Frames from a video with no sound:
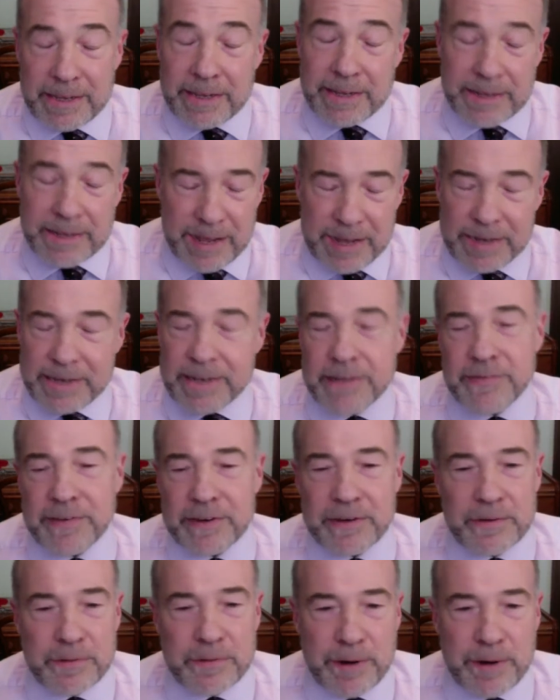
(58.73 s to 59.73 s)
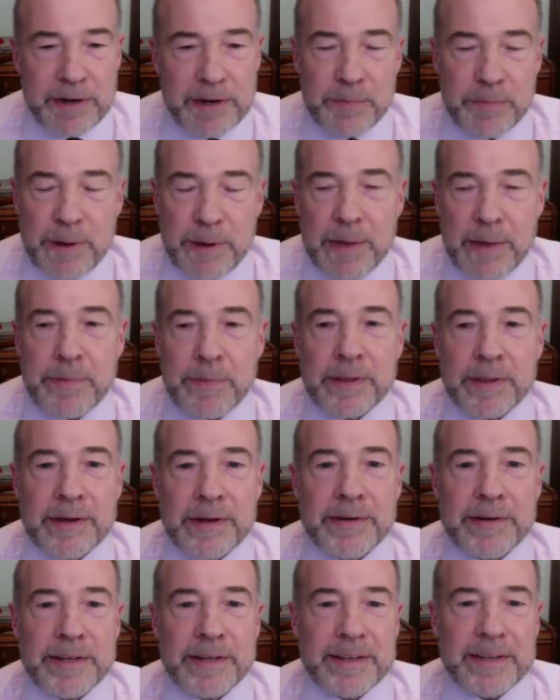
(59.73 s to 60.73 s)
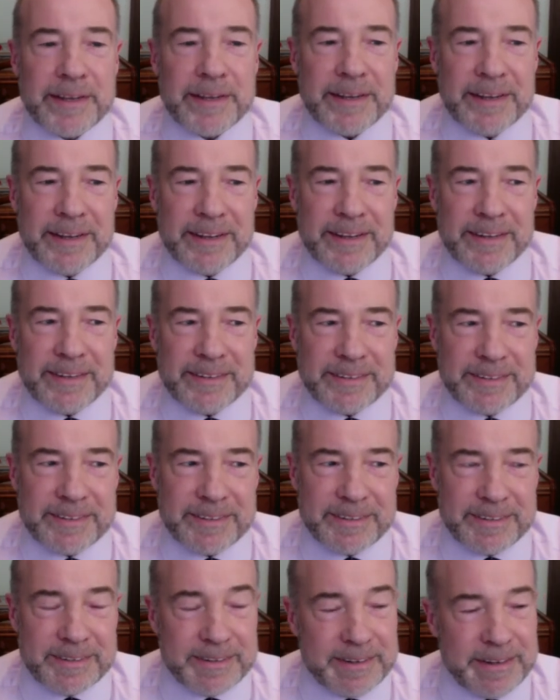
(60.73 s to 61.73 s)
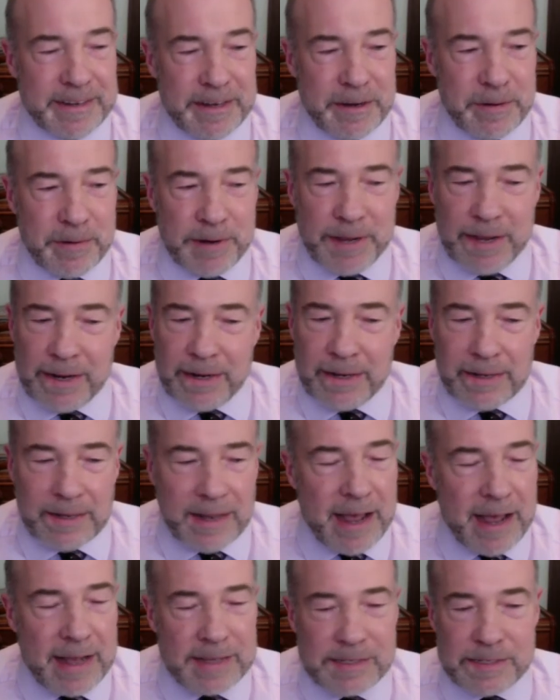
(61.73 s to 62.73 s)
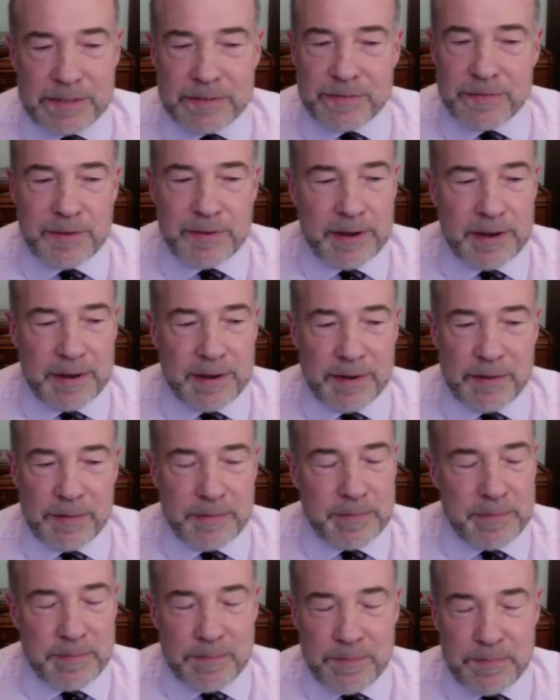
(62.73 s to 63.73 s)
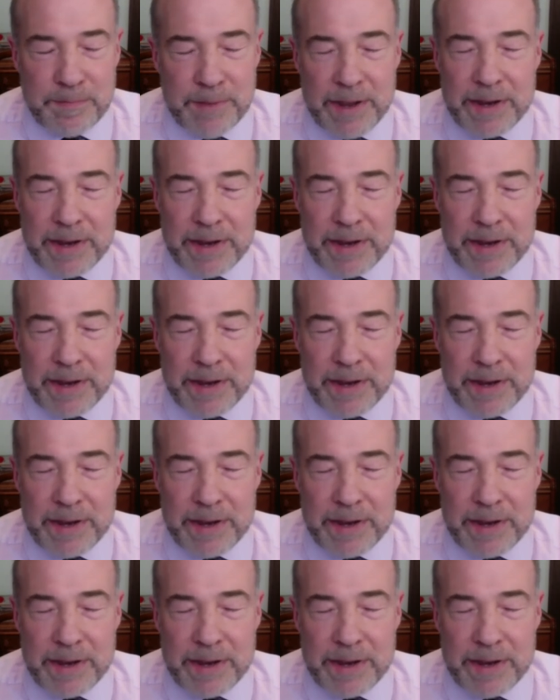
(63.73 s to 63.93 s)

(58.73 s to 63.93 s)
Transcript: gained even greater popularity. And uh, we had lots of uh, many,